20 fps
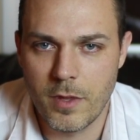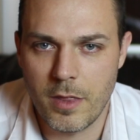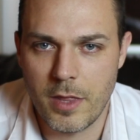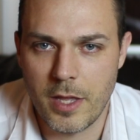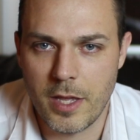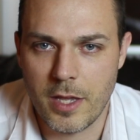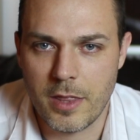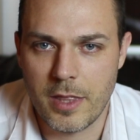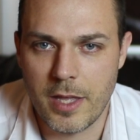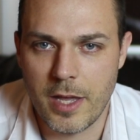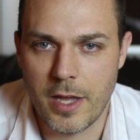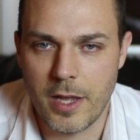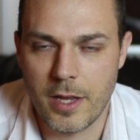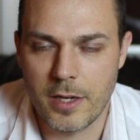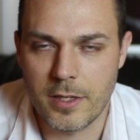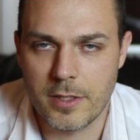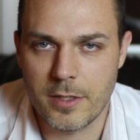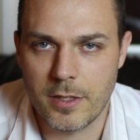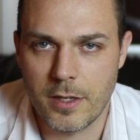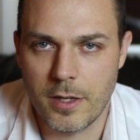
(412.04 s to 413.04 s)
think
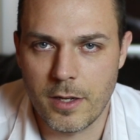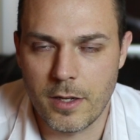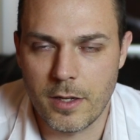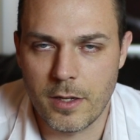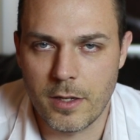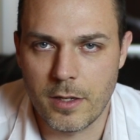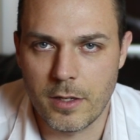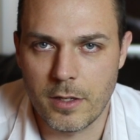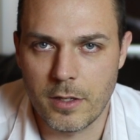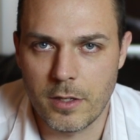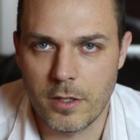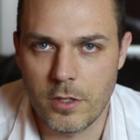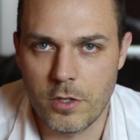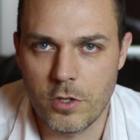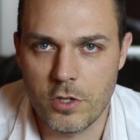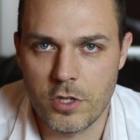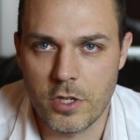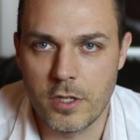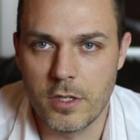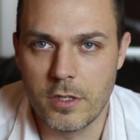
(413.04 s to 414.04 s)
that you
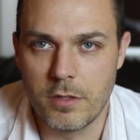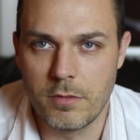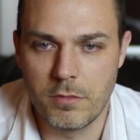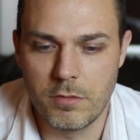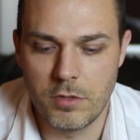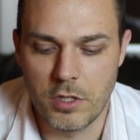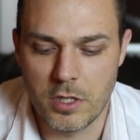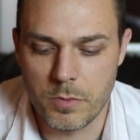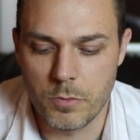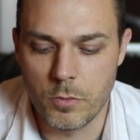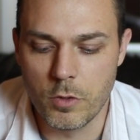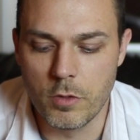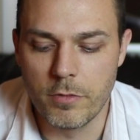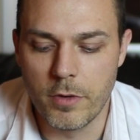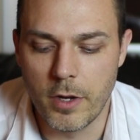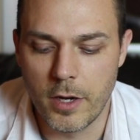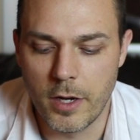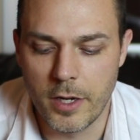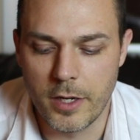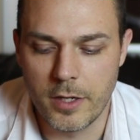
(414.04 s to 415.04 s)
should just move
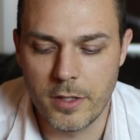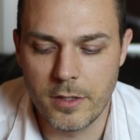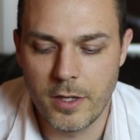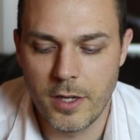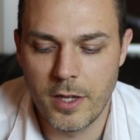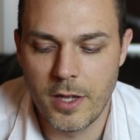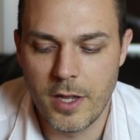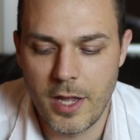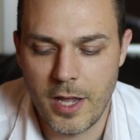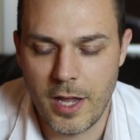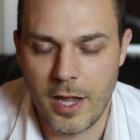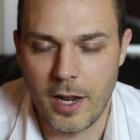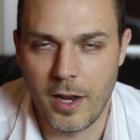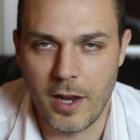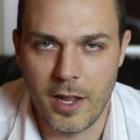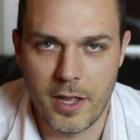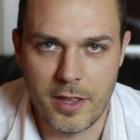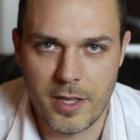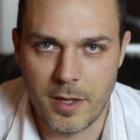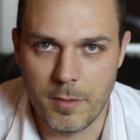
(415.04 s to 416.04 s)
on and
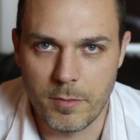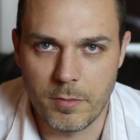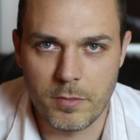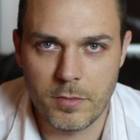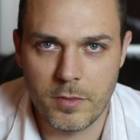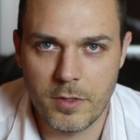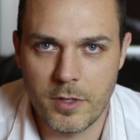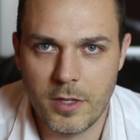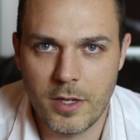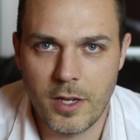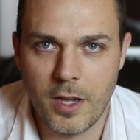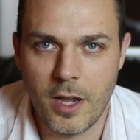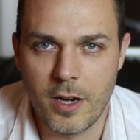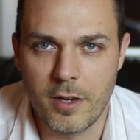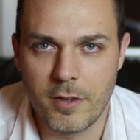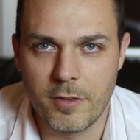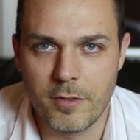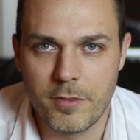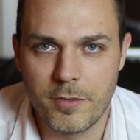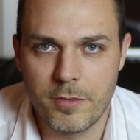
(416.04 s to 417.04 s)
let them kind
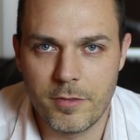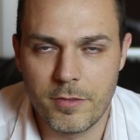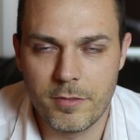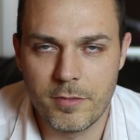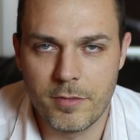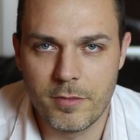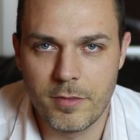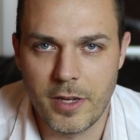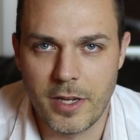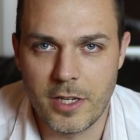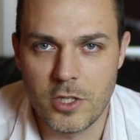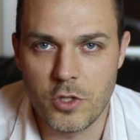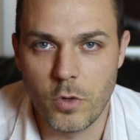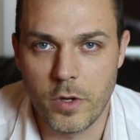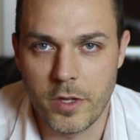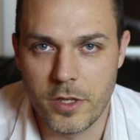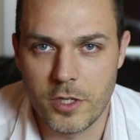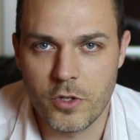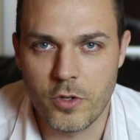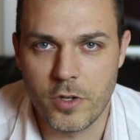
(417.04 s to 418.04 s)
of
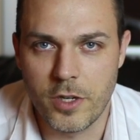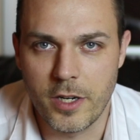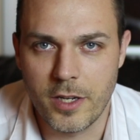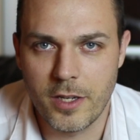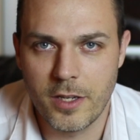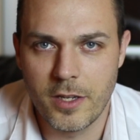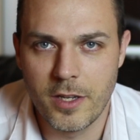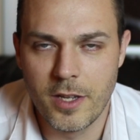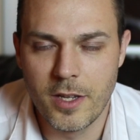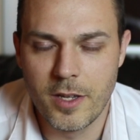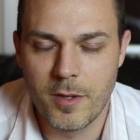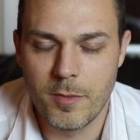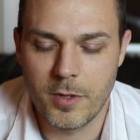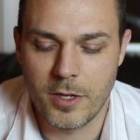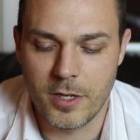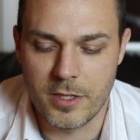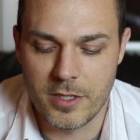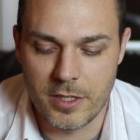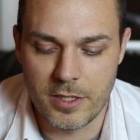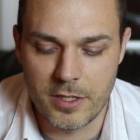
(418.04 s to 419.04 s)
enjoy the trick,
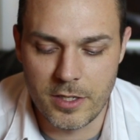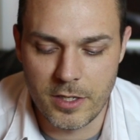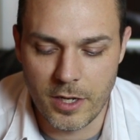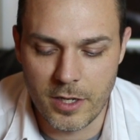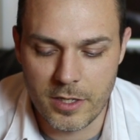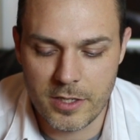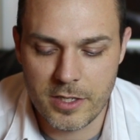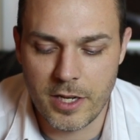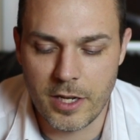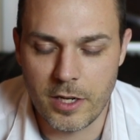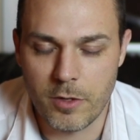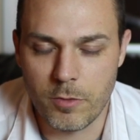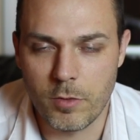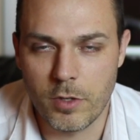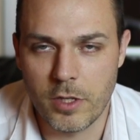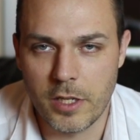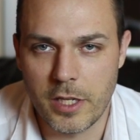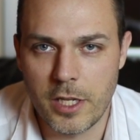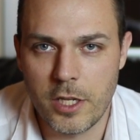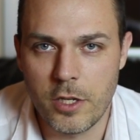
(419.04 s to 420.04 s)
because it does get
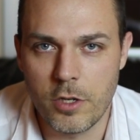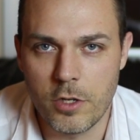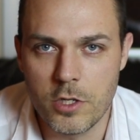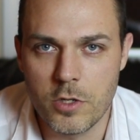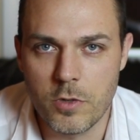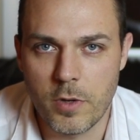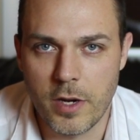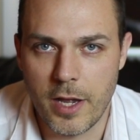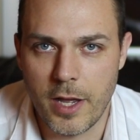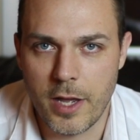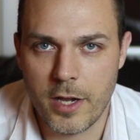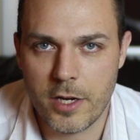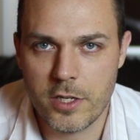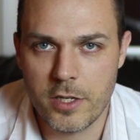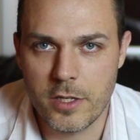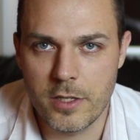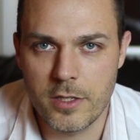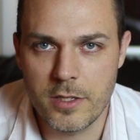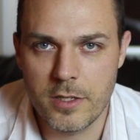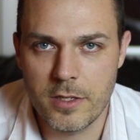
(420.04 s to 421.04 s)
really huge
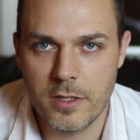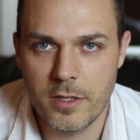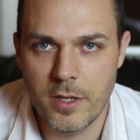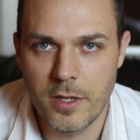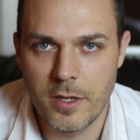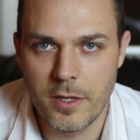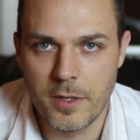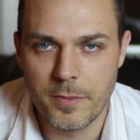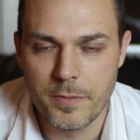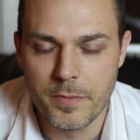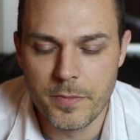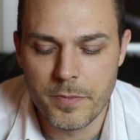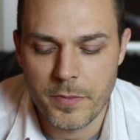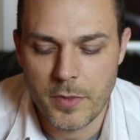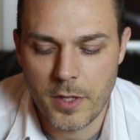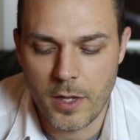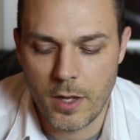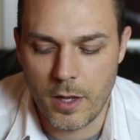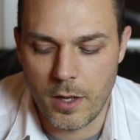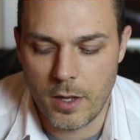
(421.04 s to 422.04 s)
reactions.
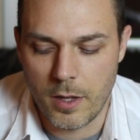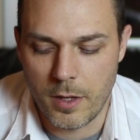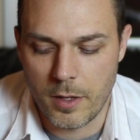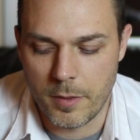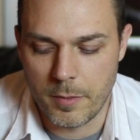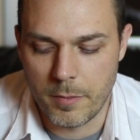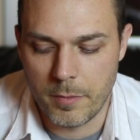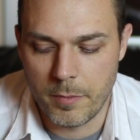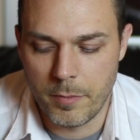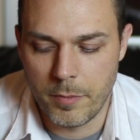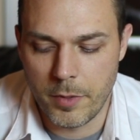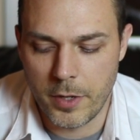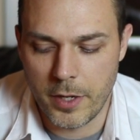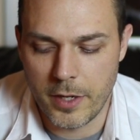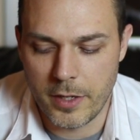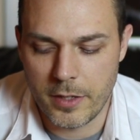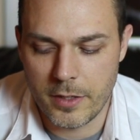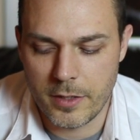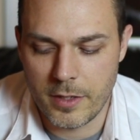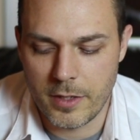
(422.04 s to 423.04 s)

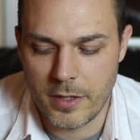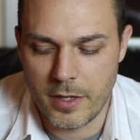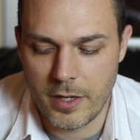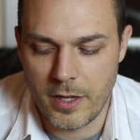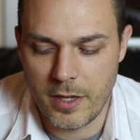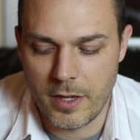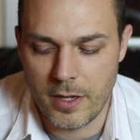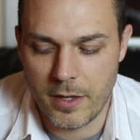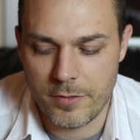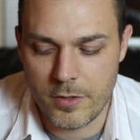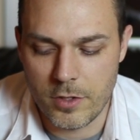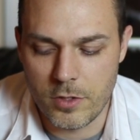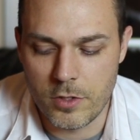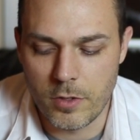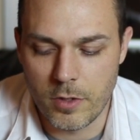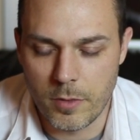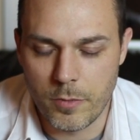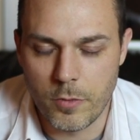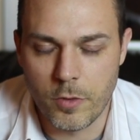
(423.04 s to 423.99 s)
But if you do it